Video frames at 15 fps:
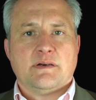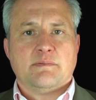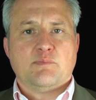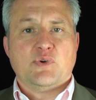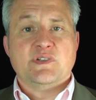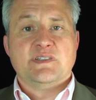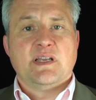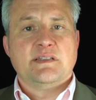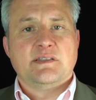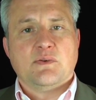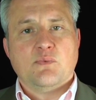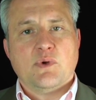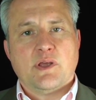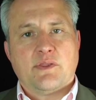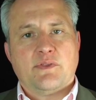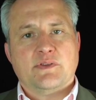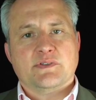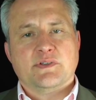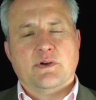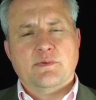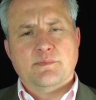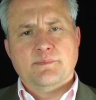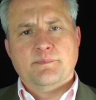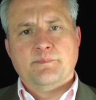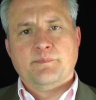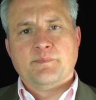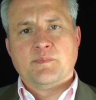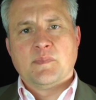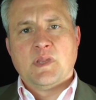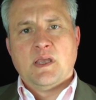presented with. So
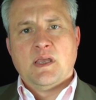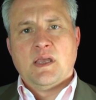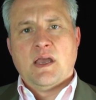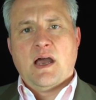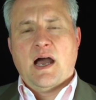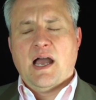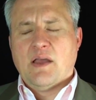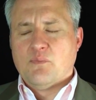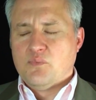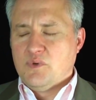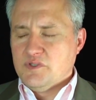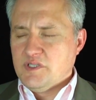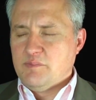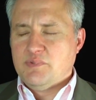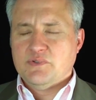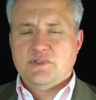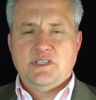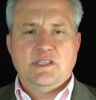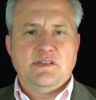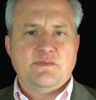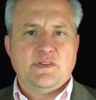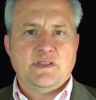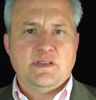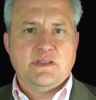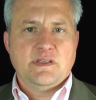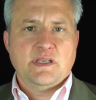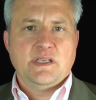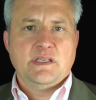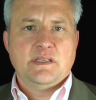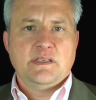I really believe
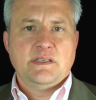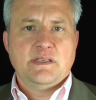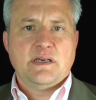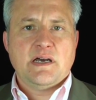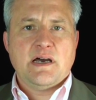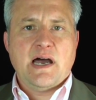in